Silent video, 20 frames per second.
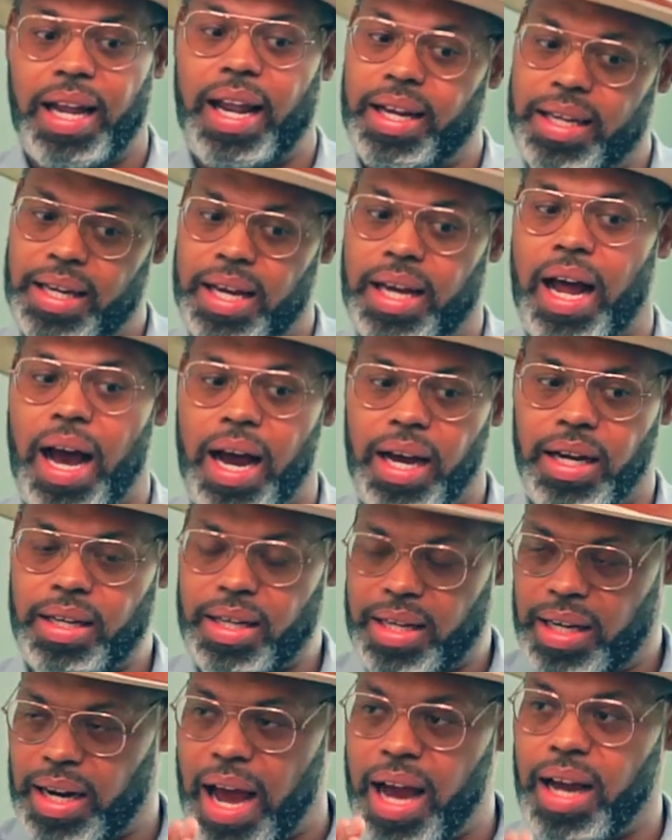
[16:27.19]
Like, can
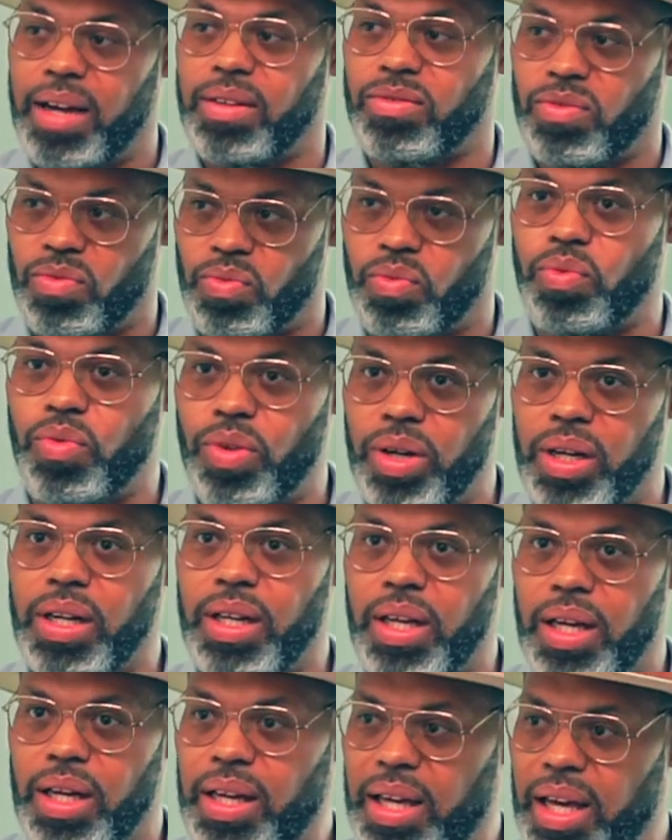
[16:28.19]
I
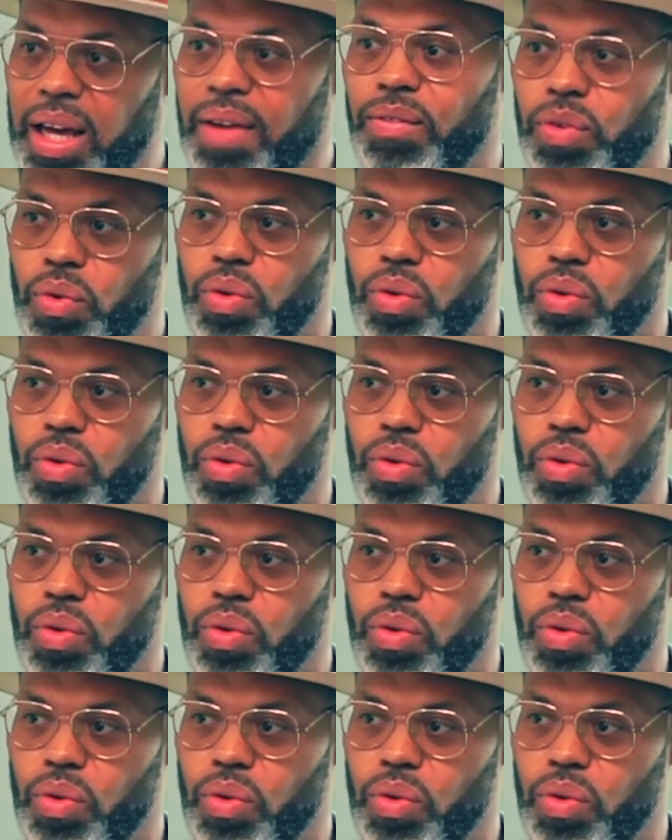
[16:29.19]
really give